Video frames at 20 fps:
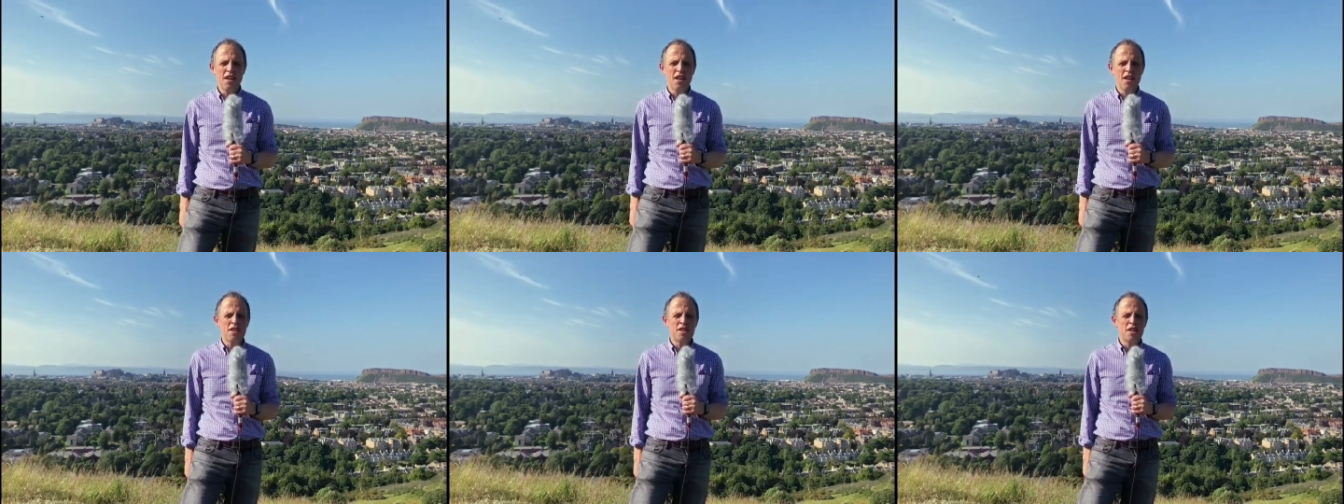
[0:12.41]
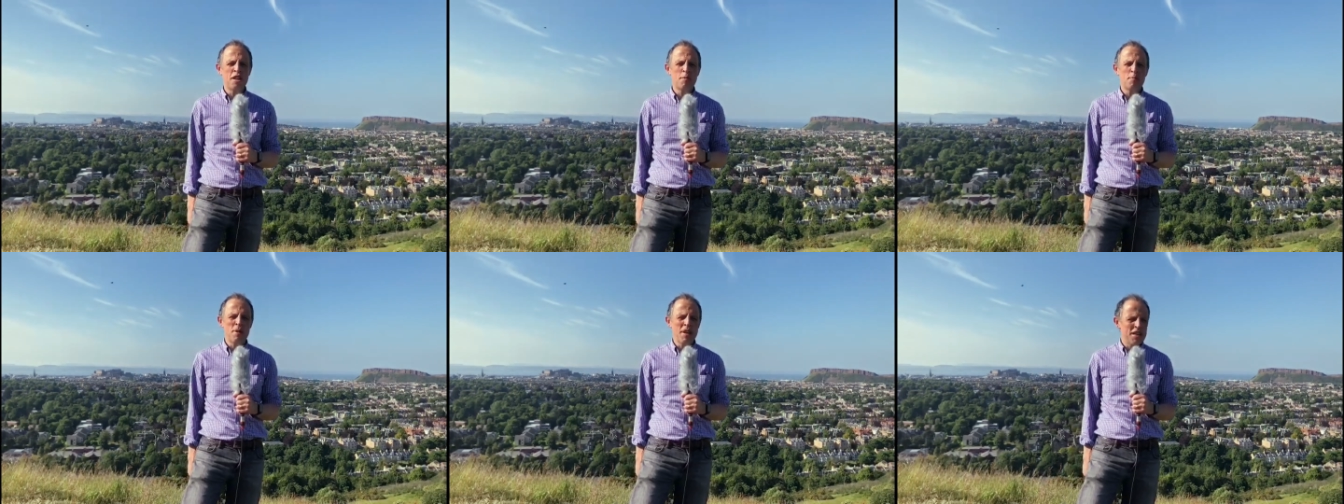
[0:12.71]
is
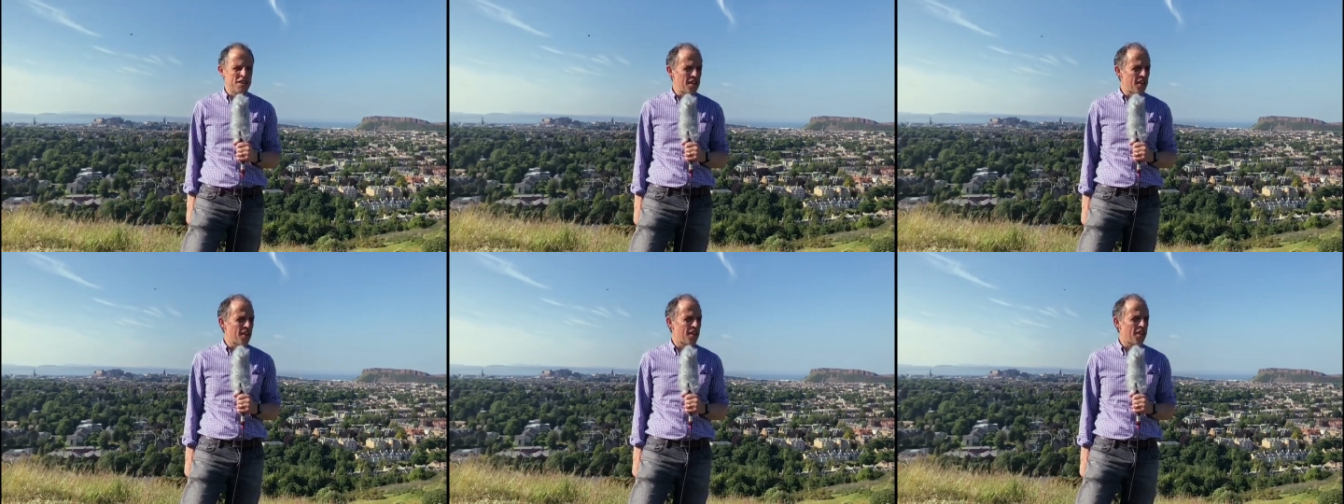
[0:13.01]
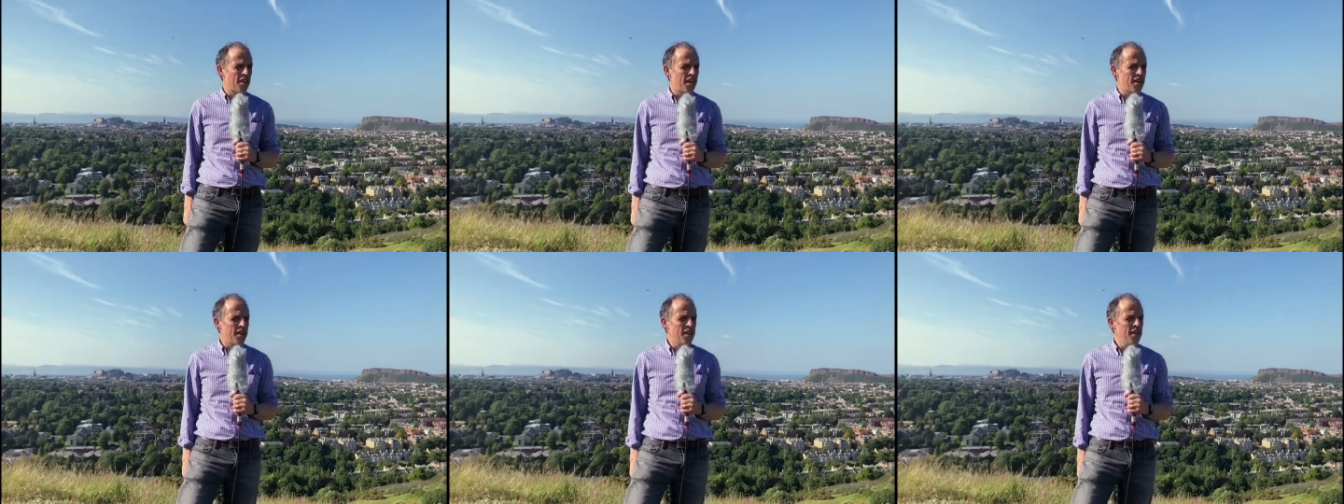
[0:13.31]
an amazing
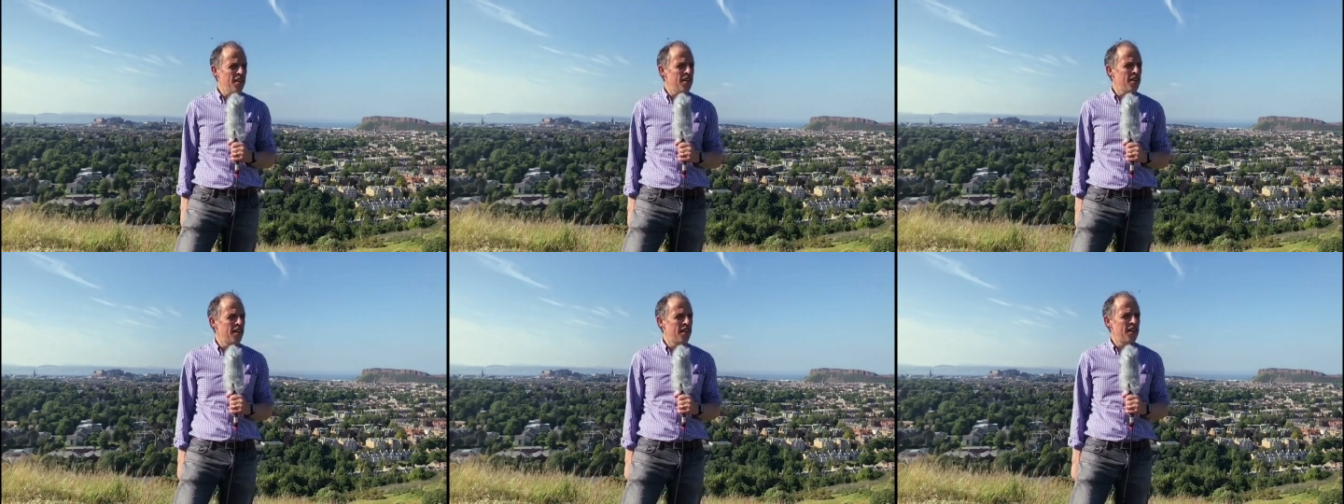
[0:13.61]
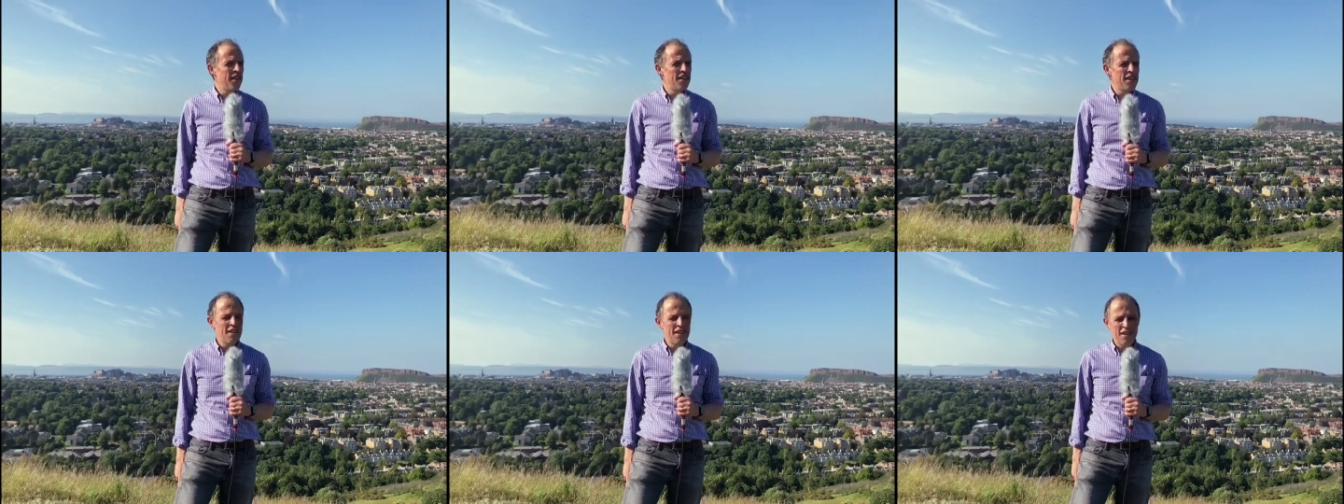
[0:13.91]
thing.
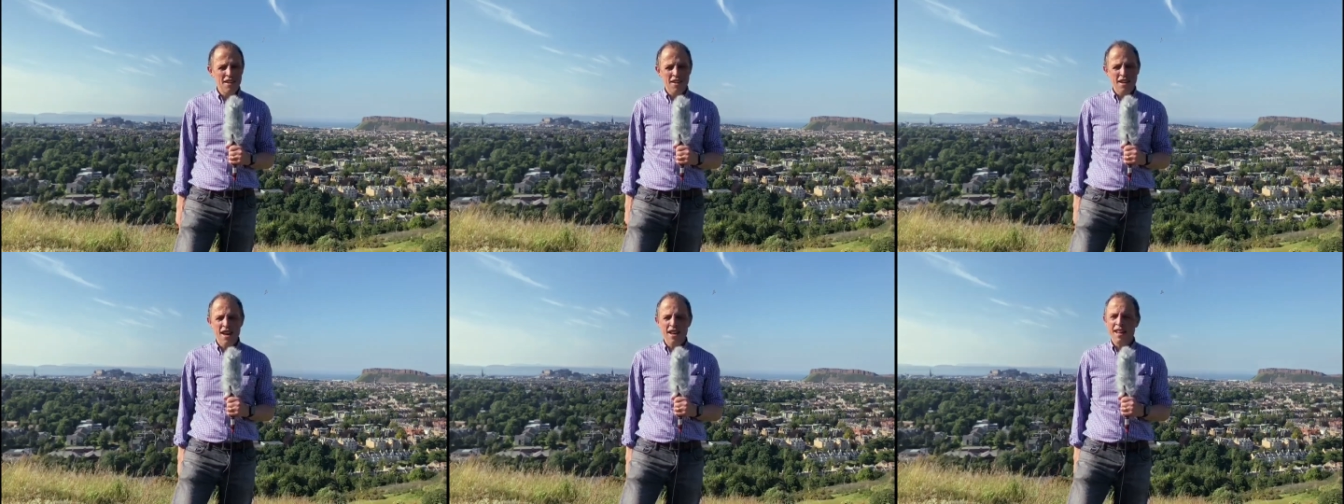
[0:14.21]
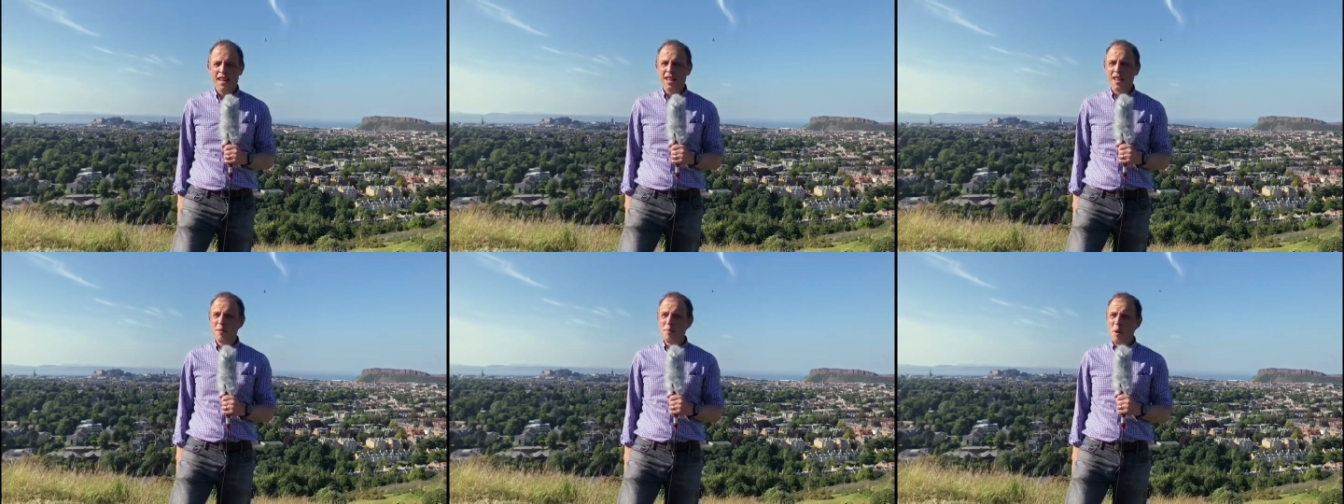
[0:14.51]
I
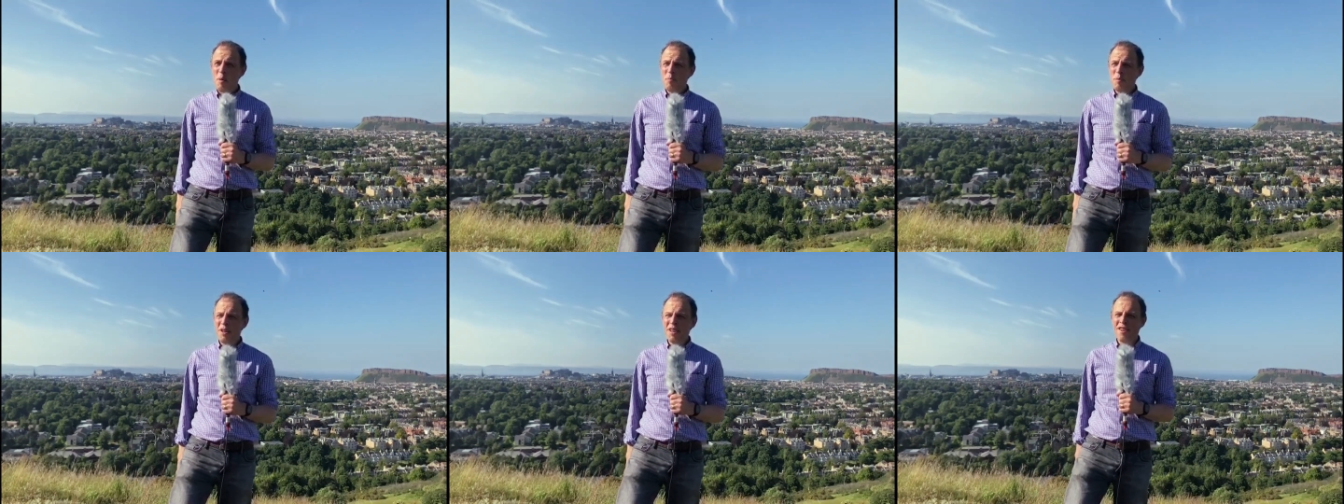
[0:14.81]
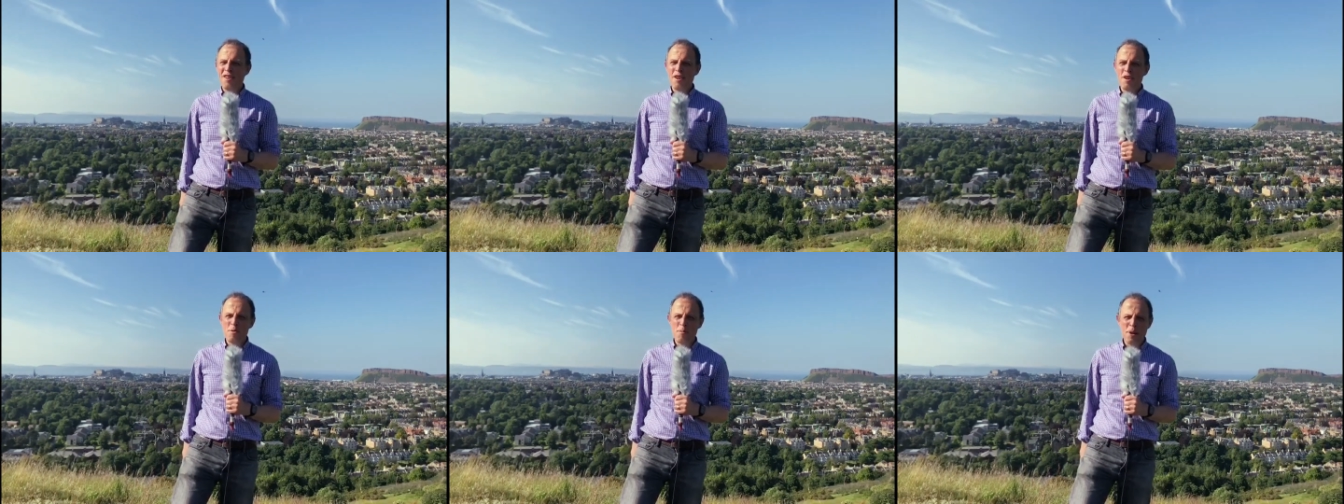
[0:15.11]
can come up
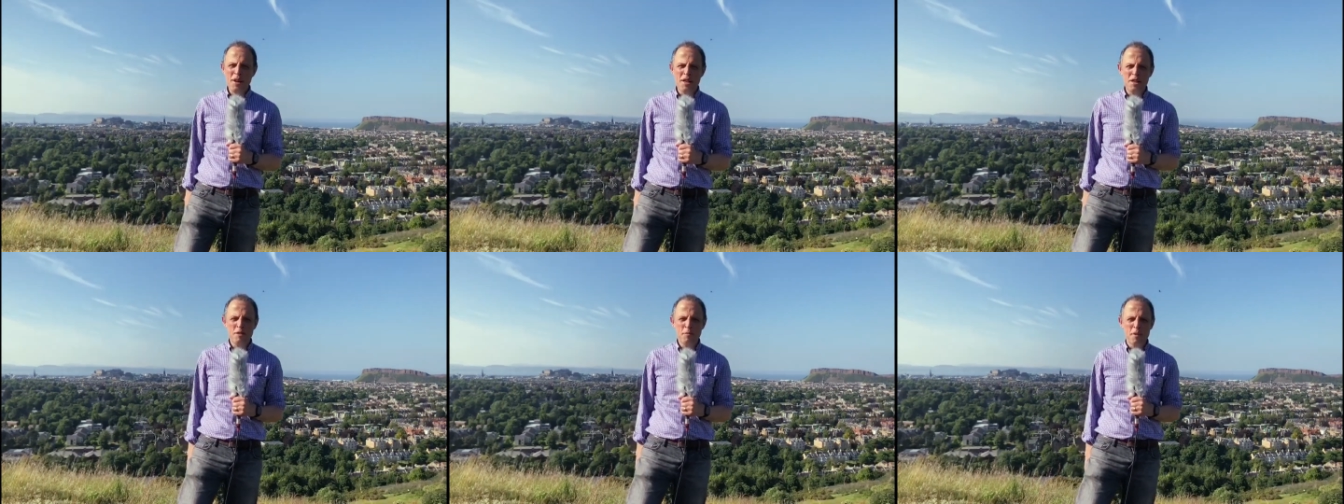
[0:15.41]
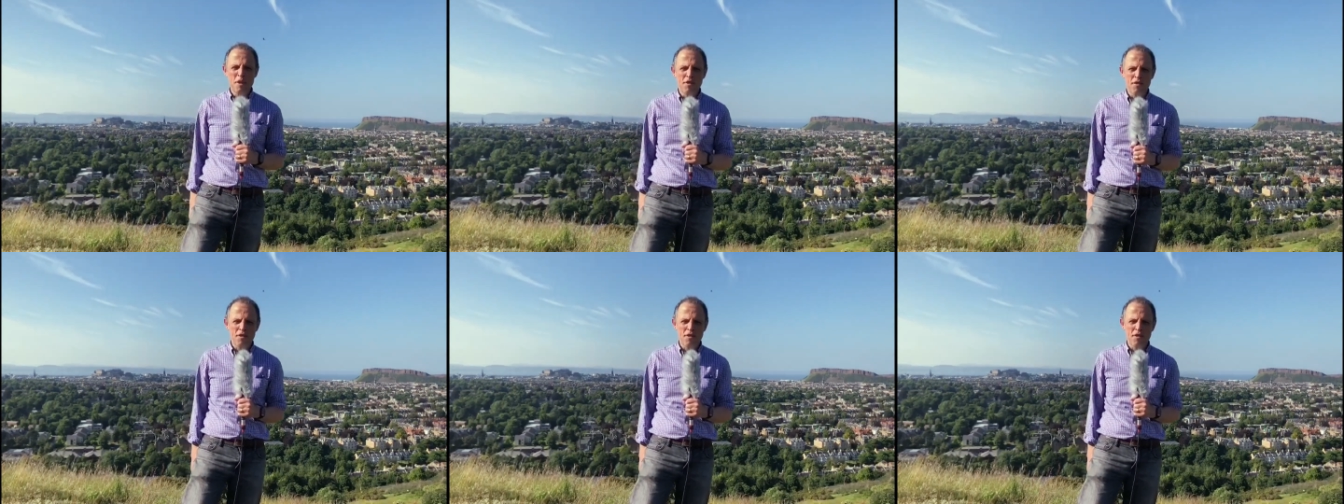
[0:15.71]
here, it reminds me